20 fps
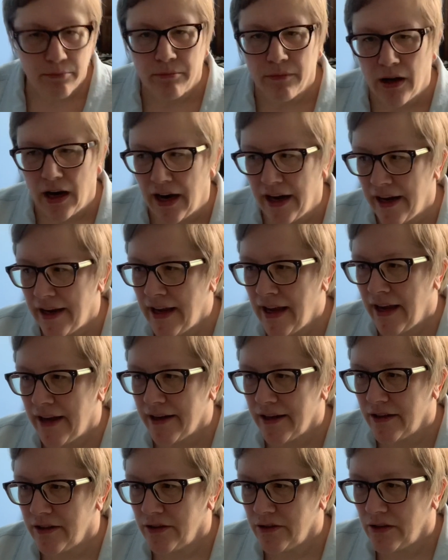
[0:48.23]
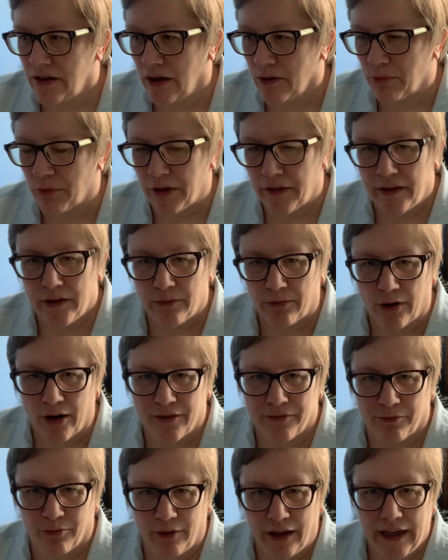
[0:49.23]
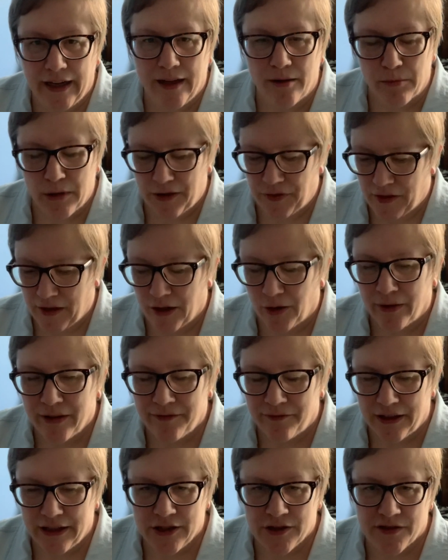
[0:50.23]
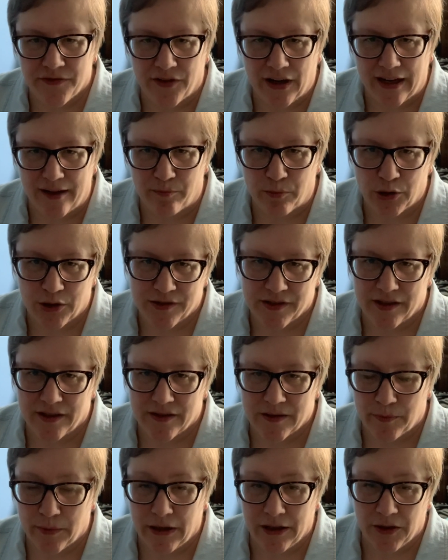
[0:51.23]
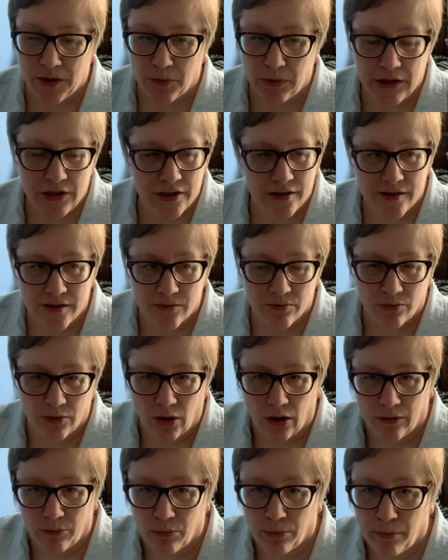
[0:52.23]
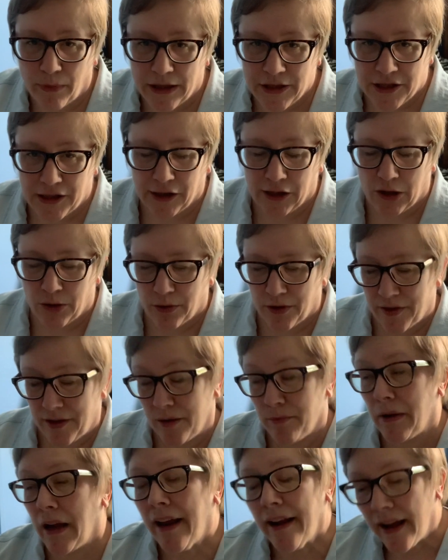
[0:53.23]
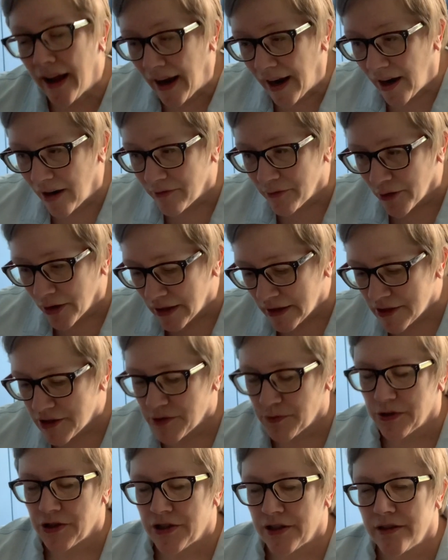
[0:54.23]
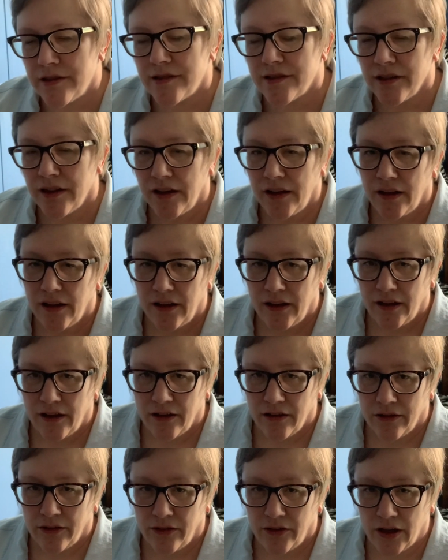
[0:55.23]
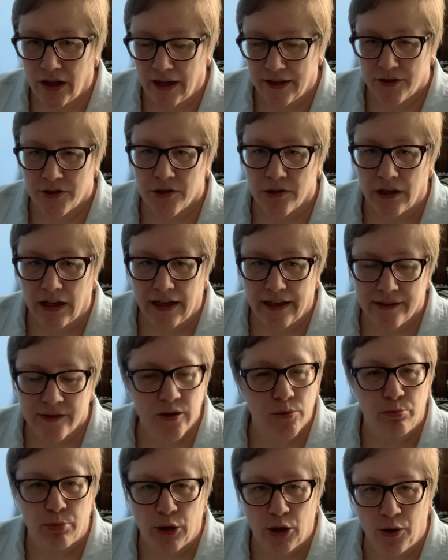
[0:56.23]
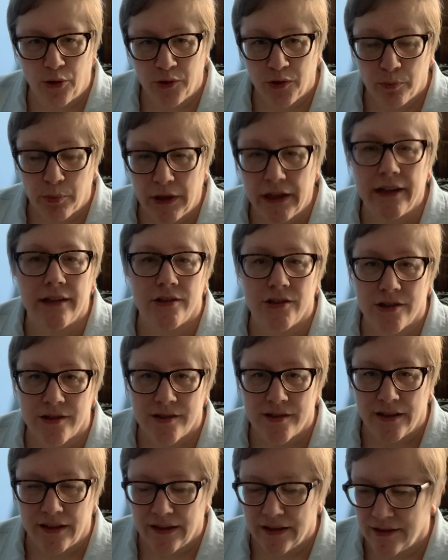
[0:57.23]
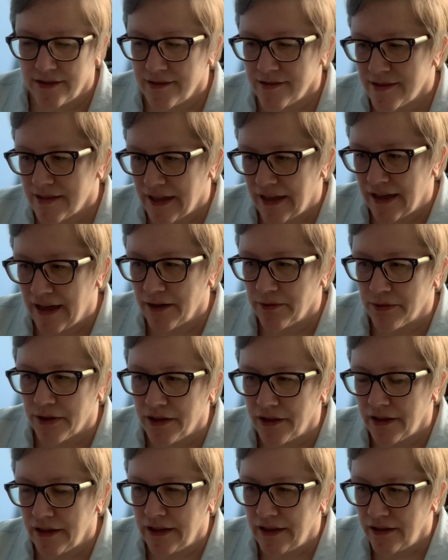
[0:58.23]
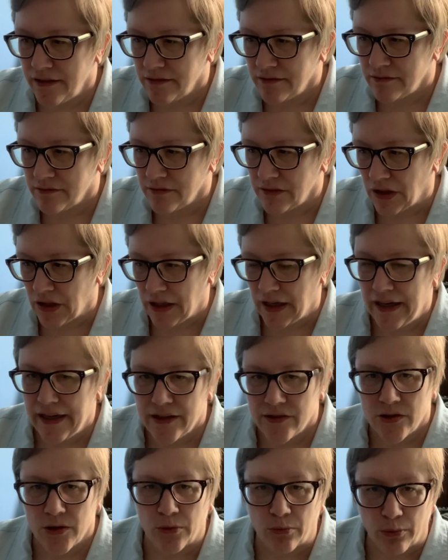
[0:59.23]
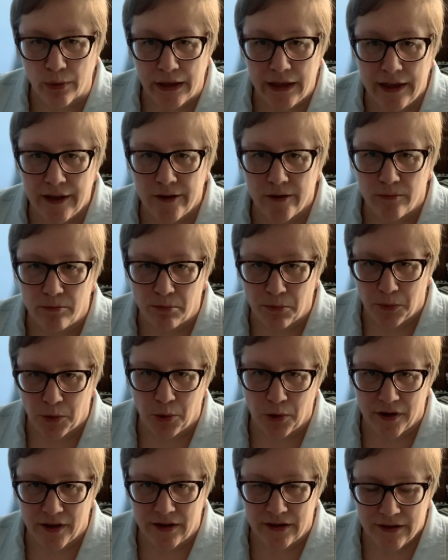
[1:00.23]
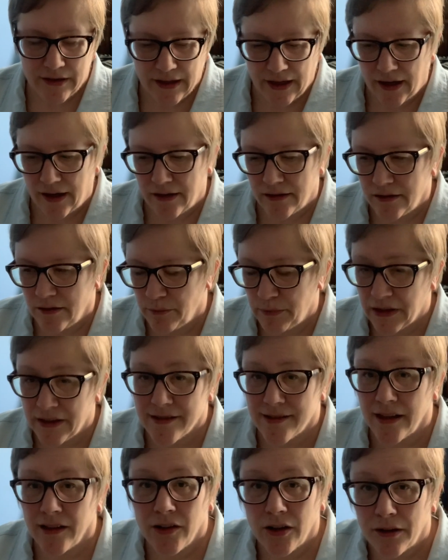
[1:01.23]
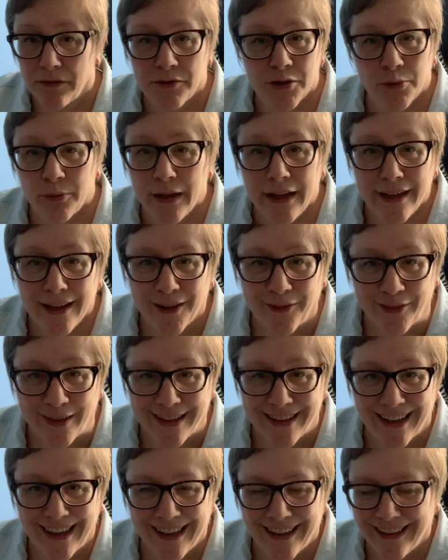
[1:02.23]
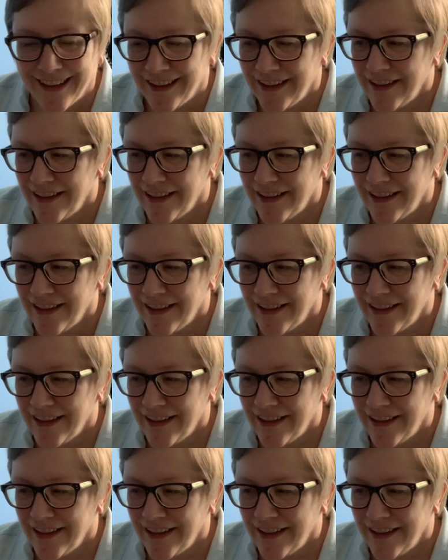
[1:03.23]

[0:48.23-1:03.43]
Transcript: I had a really rough reading month. I only finished 5 books this month, which is much lower than my average, which is not trying to boast, but it just is. And I really like to read more than that because I love to read every day.